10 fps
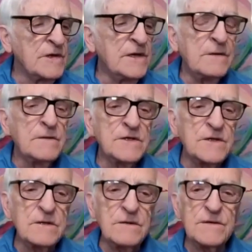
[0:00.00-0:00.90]
We need to
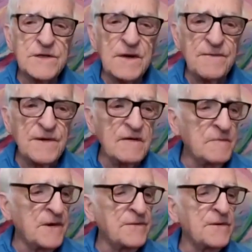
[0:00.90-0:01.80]
listen to the
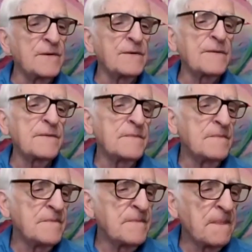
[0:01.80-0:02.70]
suffering of Mother Earth.
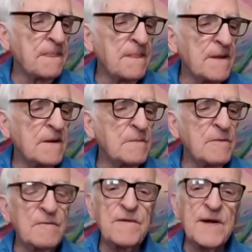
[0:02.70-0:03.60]

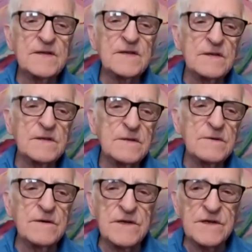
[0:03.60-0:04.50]
Pope
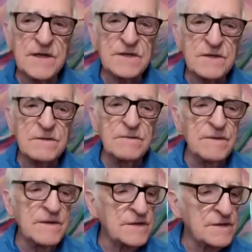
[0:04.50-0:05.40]
Francis urges us to
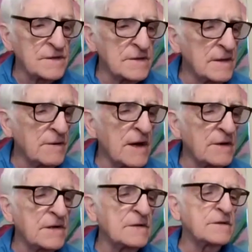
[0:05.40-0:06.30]
do this in
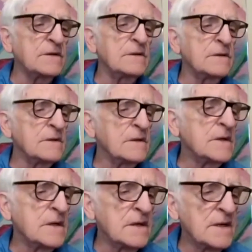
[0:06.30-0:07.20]
Laudato Si.
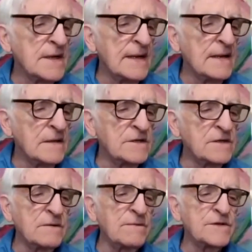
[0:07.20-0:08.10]

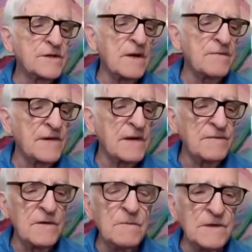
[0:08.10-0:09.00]
Listen to the
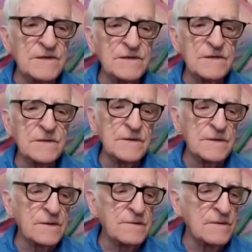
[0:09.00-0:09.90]
suffering of humans
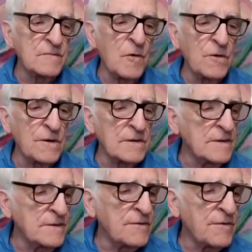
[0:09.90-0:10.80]
in the current
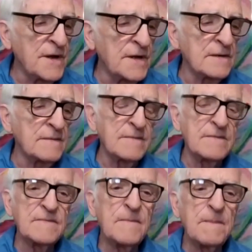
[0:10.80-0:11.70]
war in Ukraine
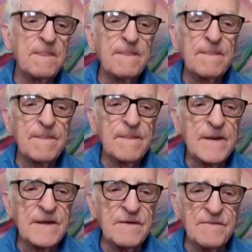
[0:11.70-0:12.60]

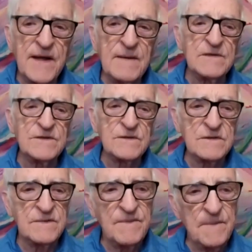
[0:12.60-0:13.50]
and the
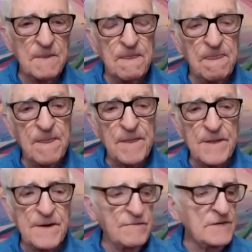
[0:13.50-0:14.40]
famines
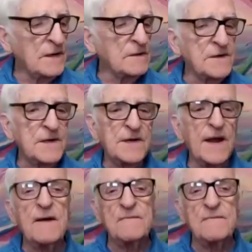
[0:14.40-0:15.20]
that are resulting in